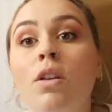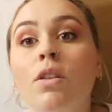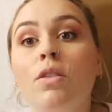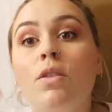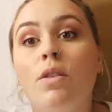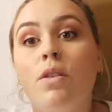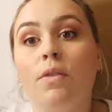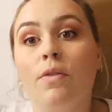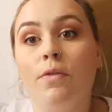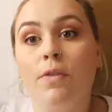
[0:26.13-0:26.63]

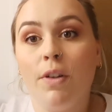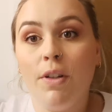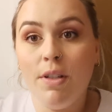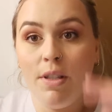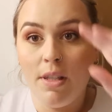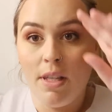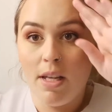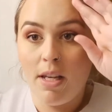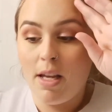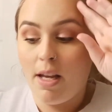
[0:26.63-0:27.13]
So the
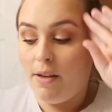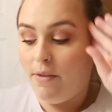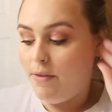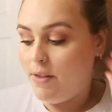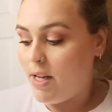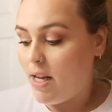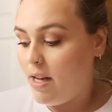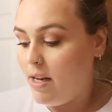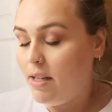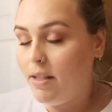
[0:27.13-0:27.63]
first thing
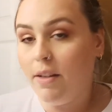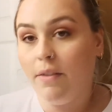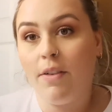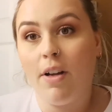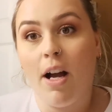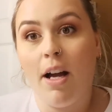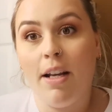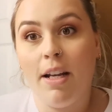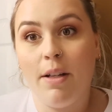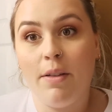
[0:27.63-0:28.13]
I've done is I've
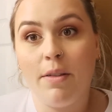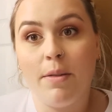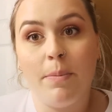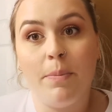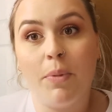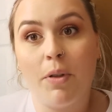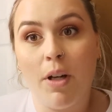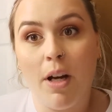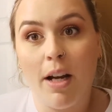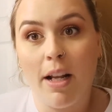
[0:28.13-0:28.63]
gotten at
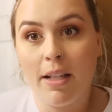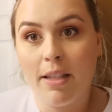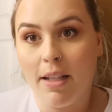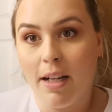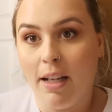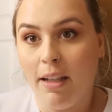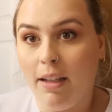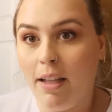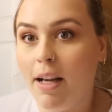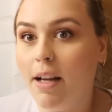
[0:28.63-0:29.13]
some products
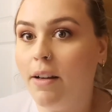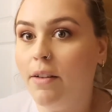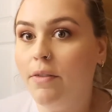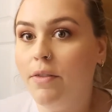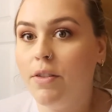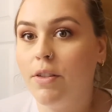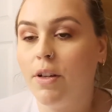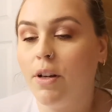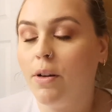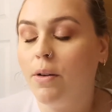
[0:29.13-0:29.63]
that I
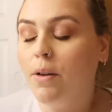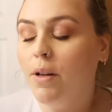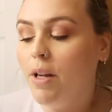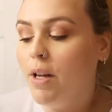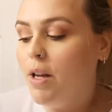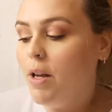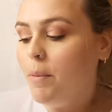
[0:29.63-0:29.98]
love. So